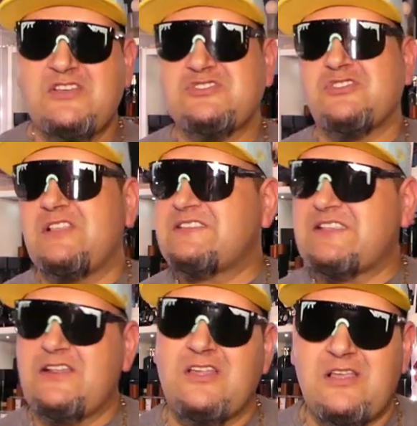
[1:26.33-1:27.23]
So let's
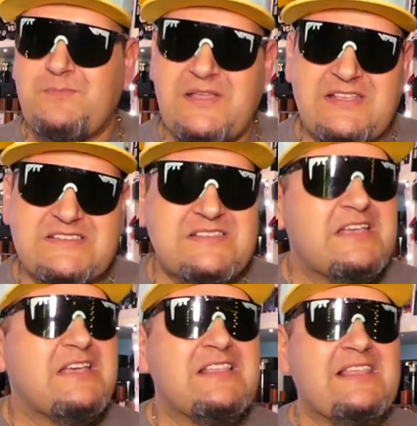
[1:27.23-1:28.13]
get all up in this
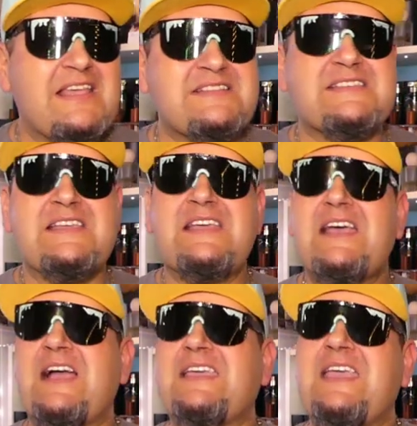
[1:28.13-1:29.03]
list.
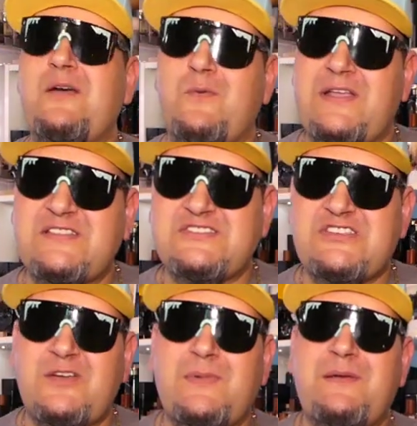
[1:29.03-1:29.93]
I can't wait to
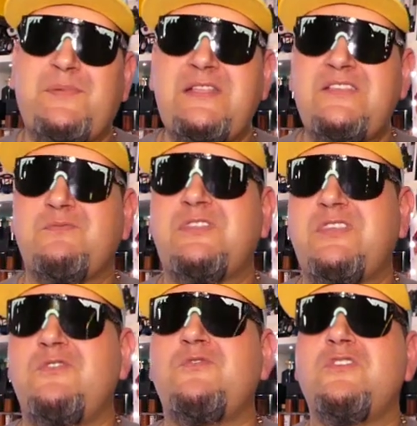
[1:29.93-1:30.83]
share my opinions with
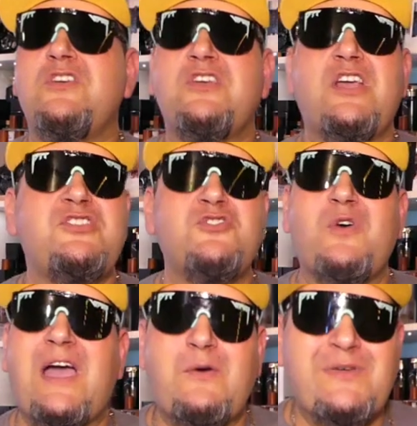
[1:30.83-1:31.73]
you. And you
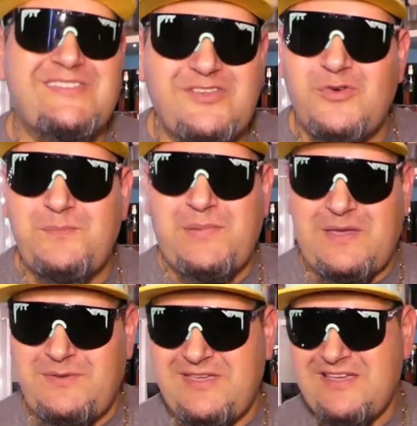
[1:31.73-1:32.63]
know how we do it,
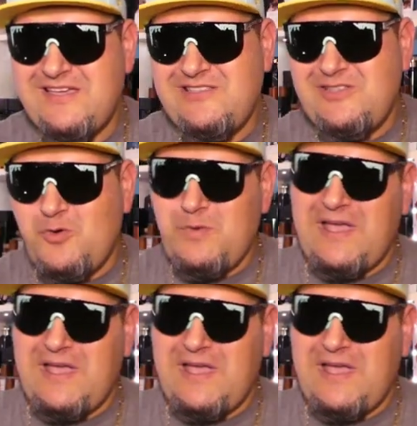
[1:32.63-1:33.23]
baby. No